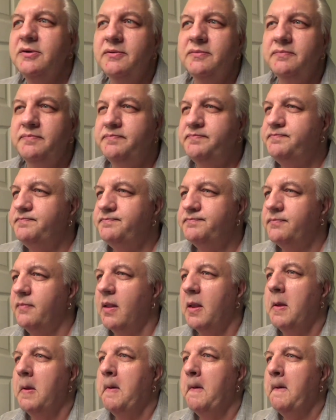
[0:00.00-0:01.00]

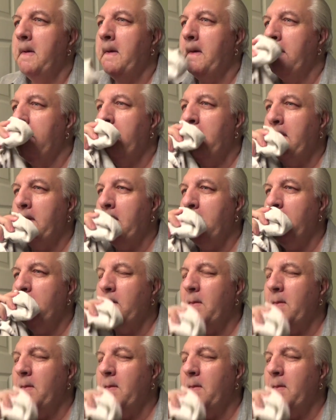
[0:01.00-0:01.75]
(no one is talking)